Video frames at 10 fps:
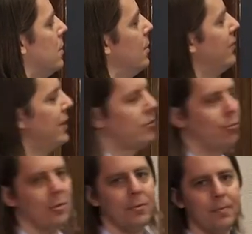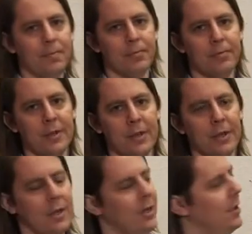of that terminal.
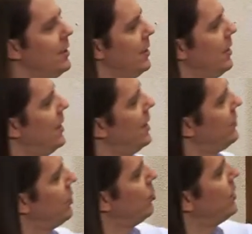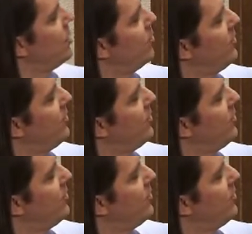And we know